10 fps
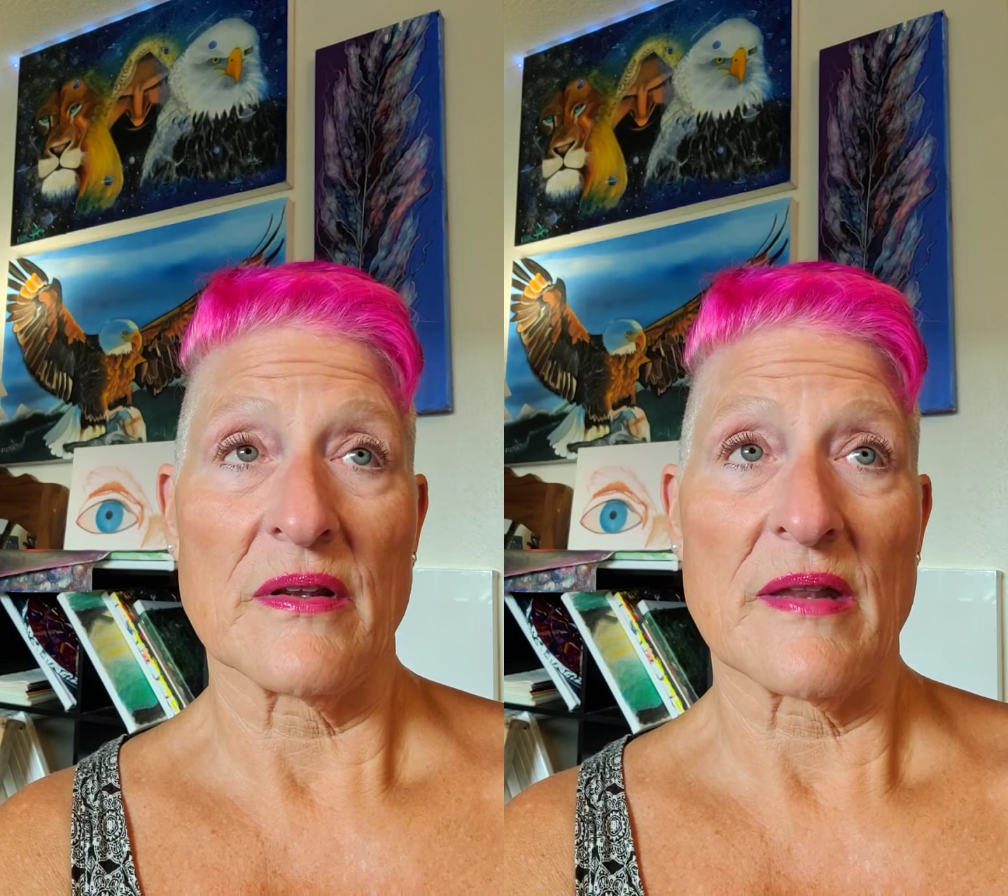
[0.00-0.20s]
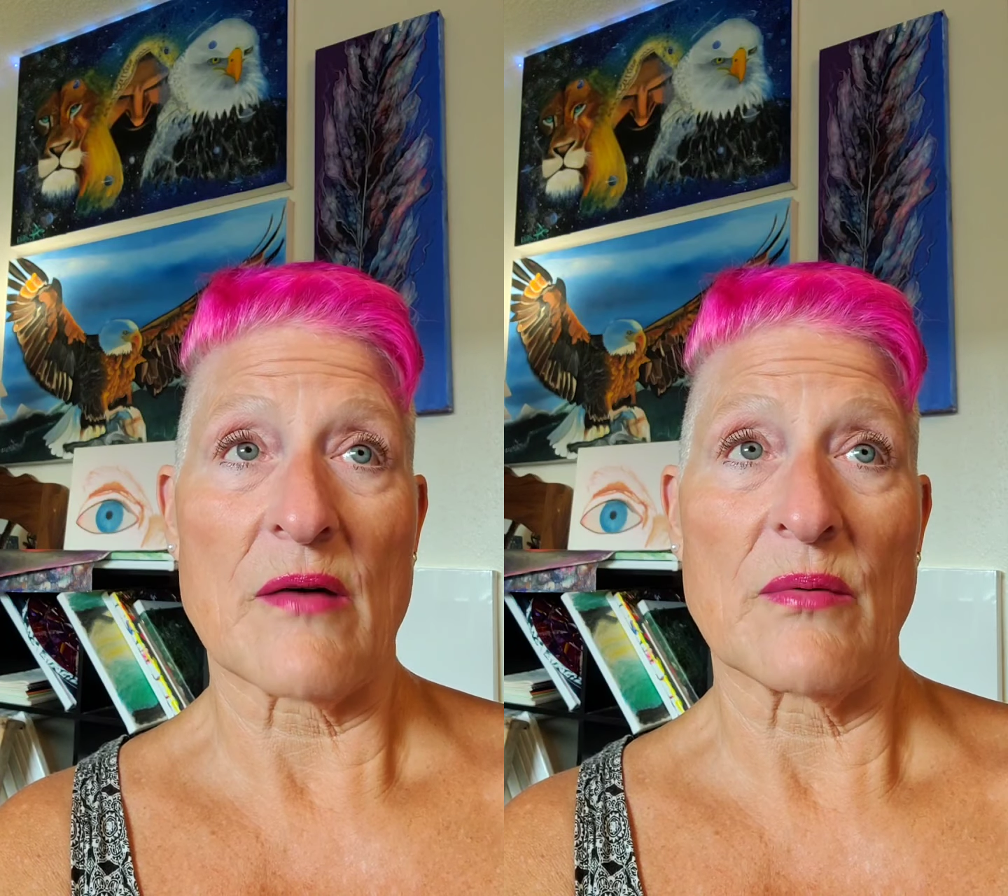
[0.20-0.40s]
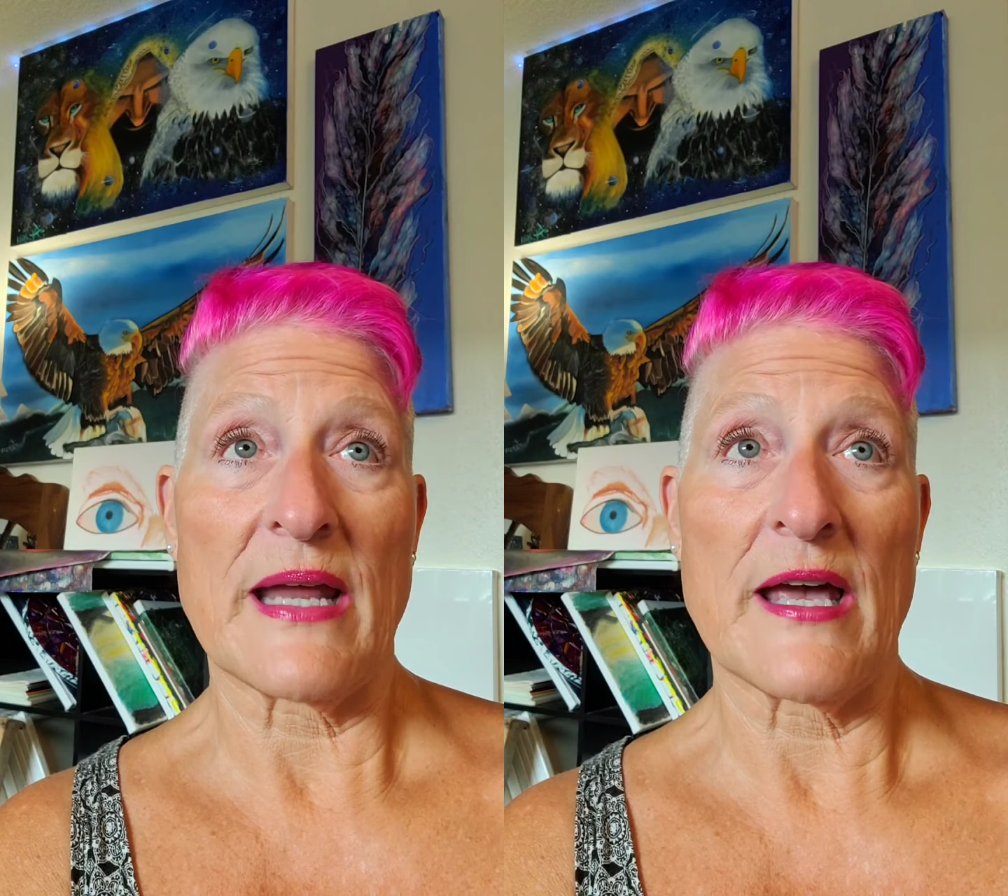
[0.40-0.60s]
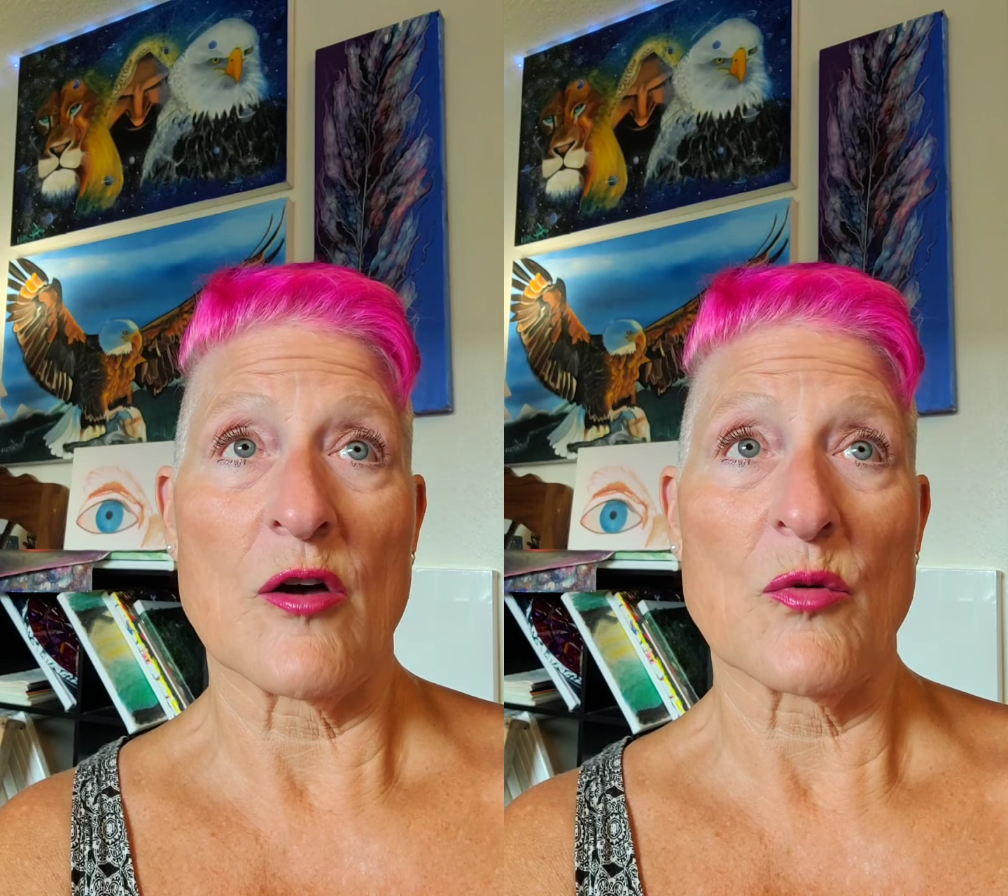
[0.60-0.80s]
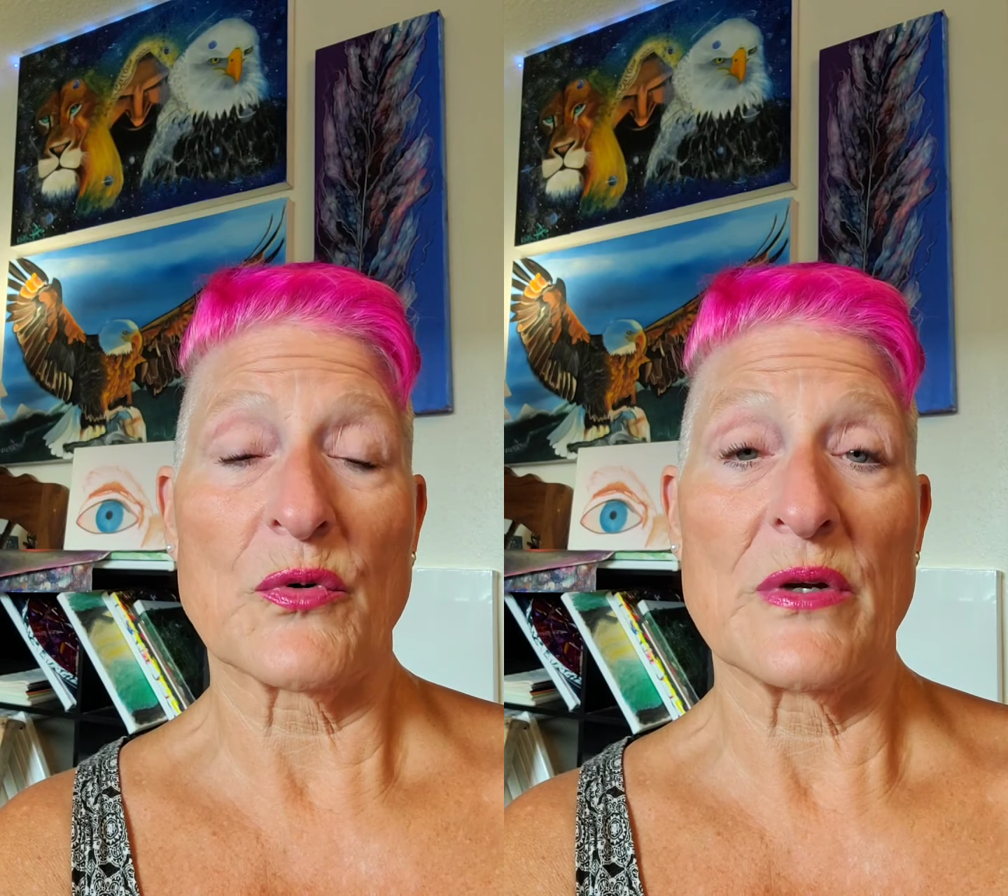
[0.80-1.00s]
that would
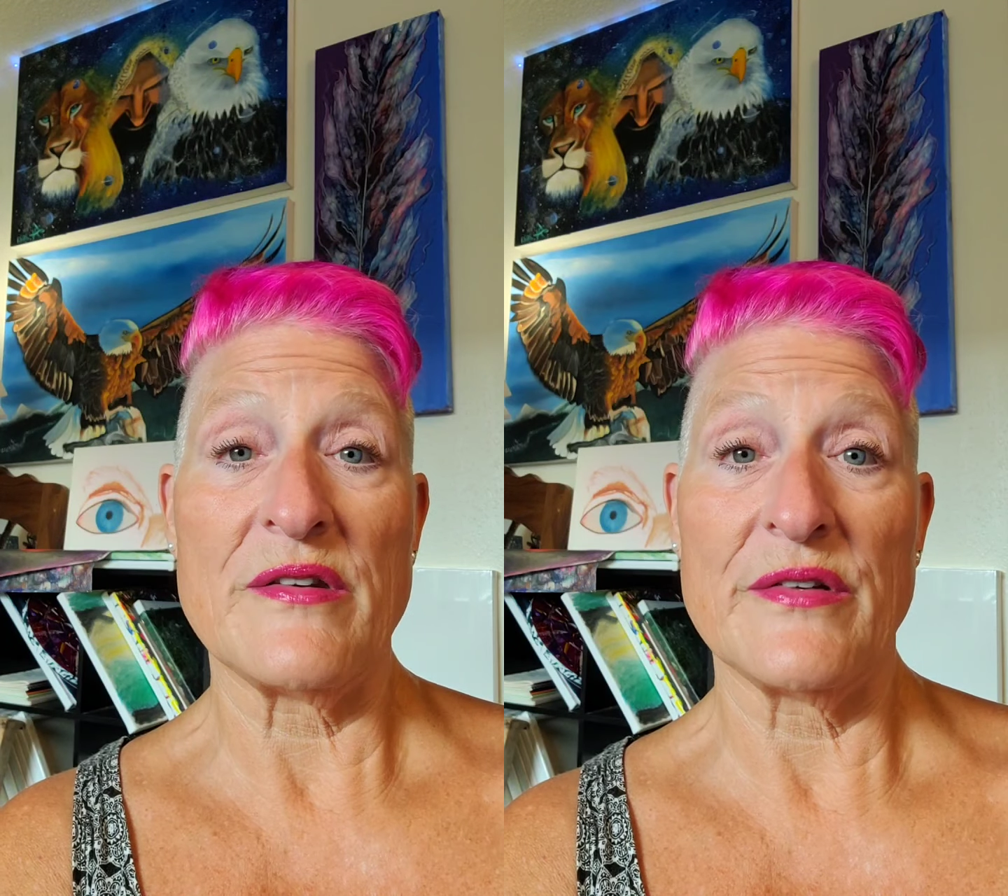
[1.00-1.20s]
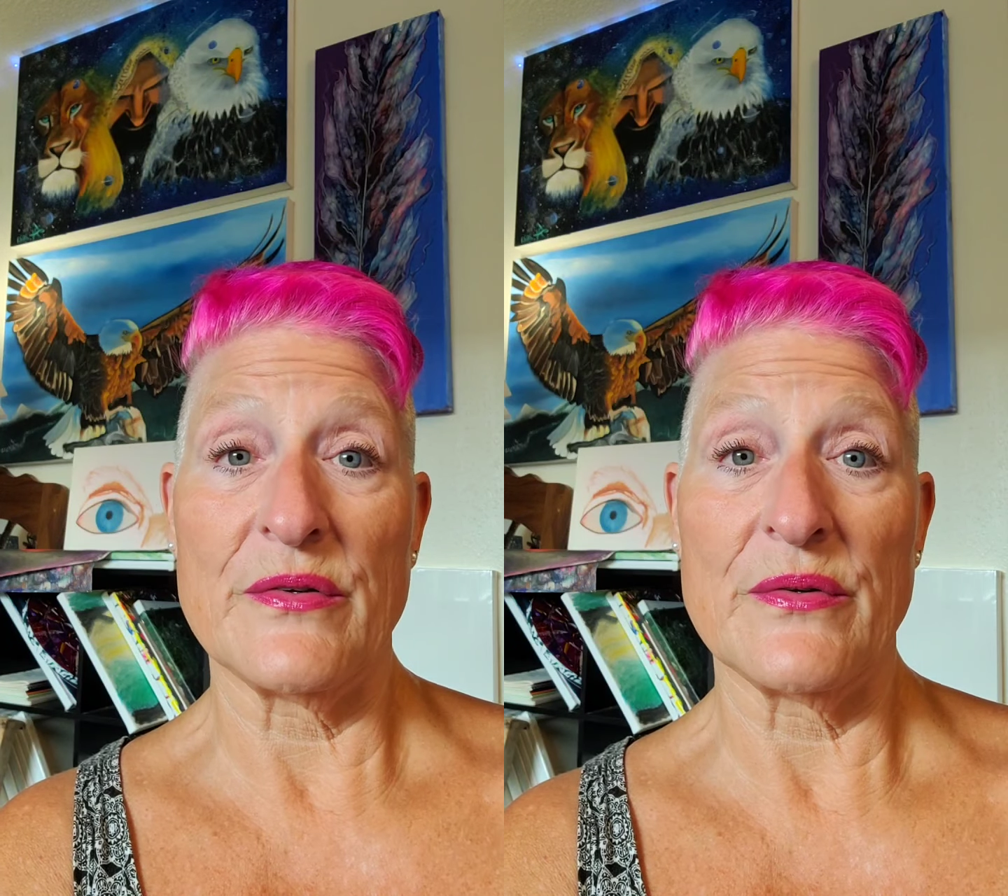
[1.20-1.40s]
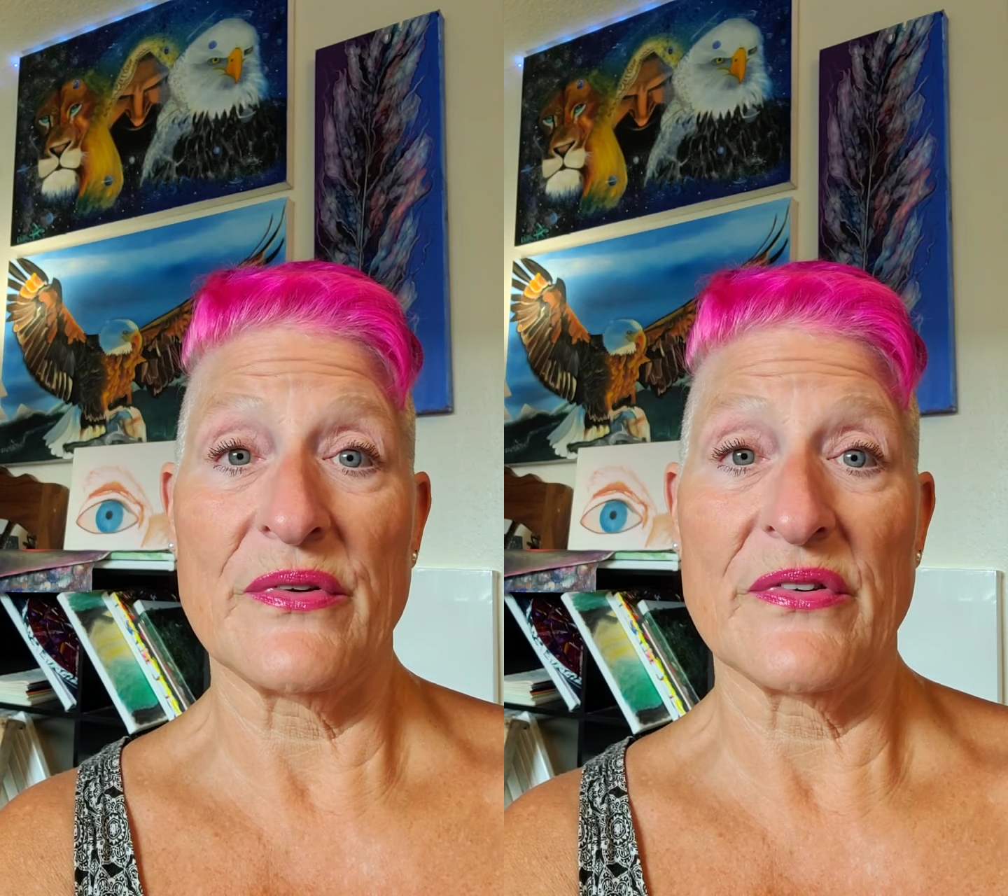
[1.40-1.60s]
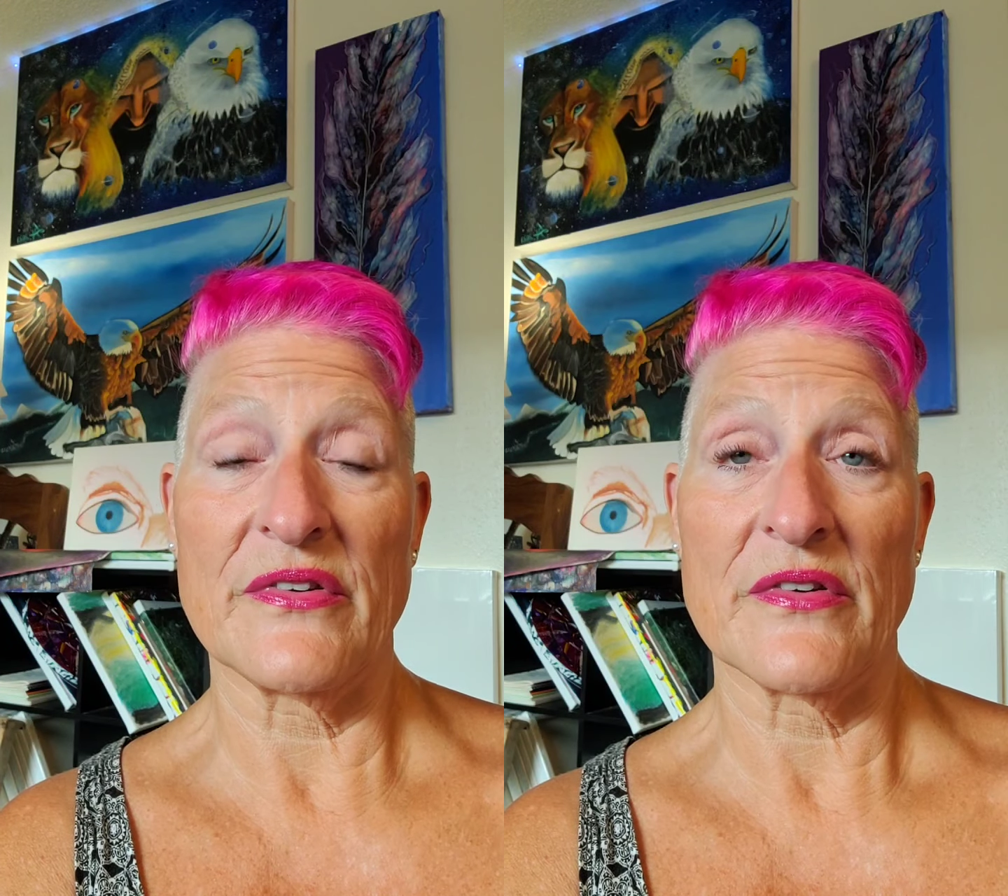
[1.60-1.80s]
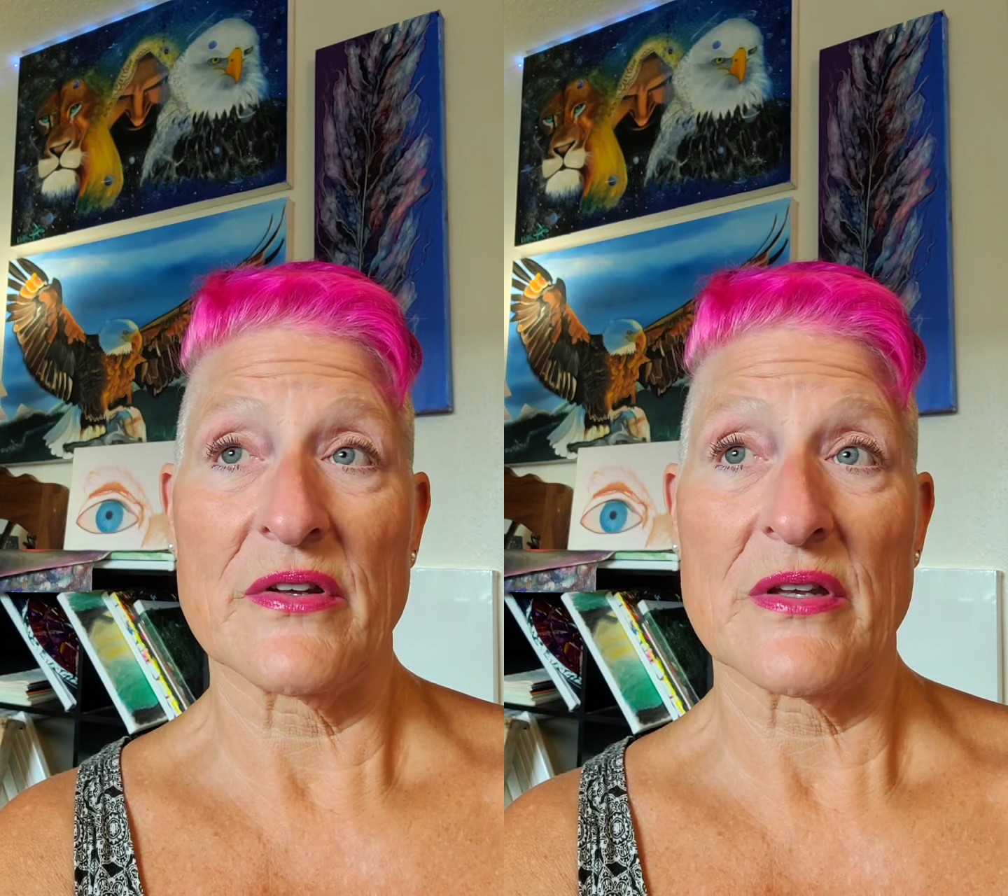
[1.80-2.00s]
help reduce